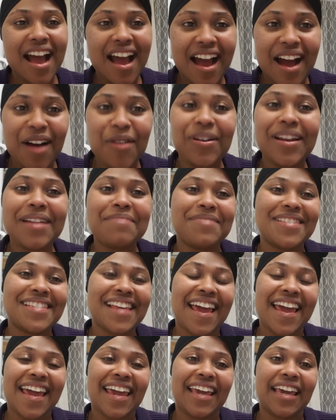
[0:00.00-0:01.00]
all I'm
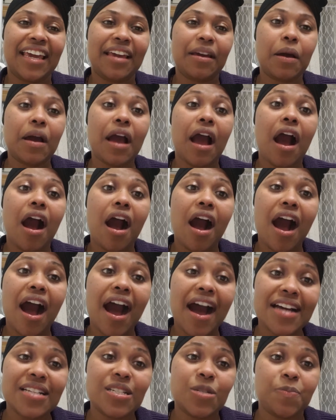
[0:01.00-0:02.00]
saying,
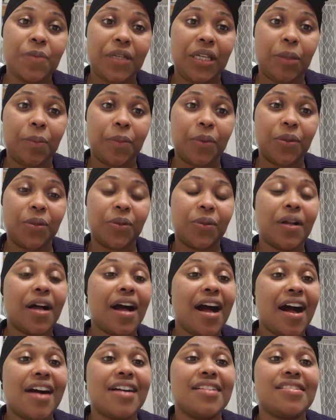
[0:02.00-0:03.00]
hurt people
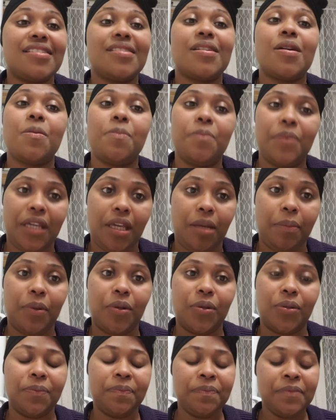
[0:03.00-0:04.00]
hurt
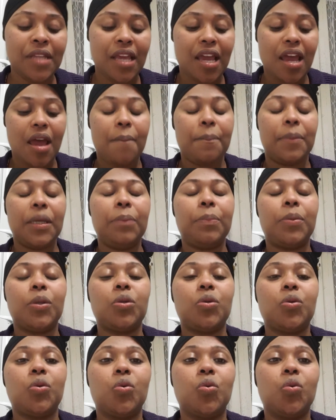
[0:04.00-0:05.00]
people.
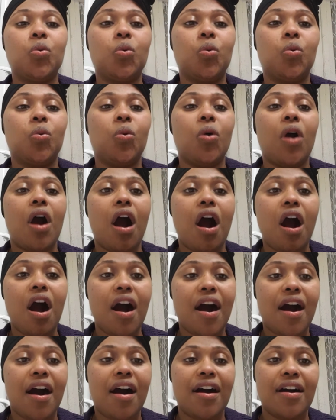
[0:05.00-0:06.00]
People who
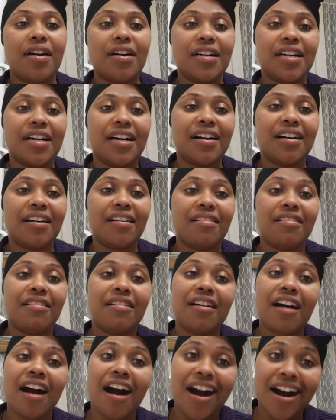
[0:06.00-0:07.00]
are
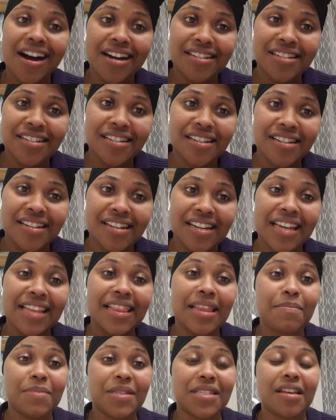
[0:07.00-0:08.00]
hurt in
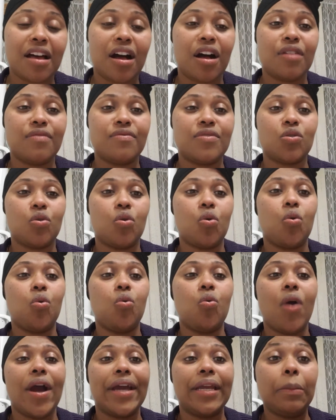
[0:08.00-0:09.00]
themselves or
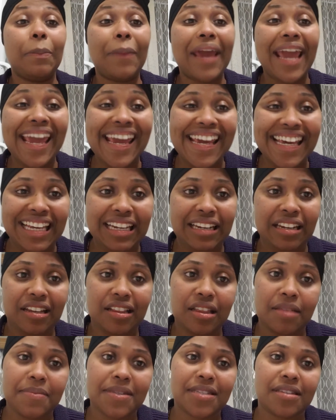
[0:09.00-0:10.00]
who are in pain
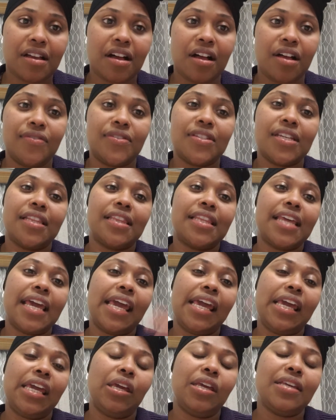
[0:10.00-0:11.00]
in themselves,
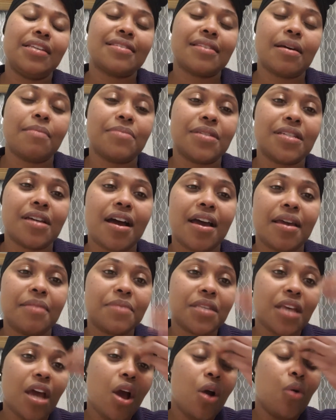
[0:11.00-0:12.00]
they
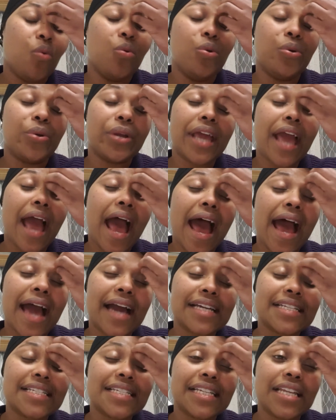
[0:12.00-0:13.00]
sometimes will
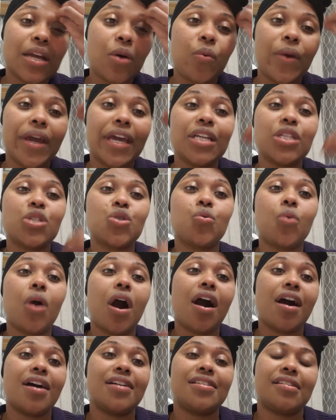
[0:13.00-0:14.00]
react in a way to
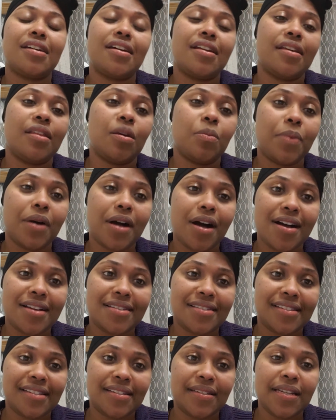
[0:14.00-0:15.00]
hurt another
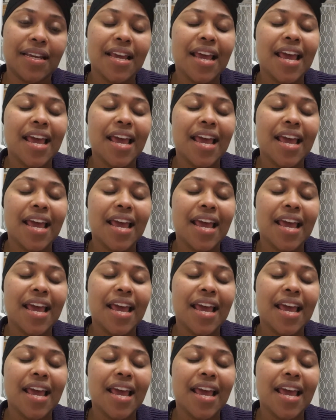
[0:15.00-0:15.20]
person.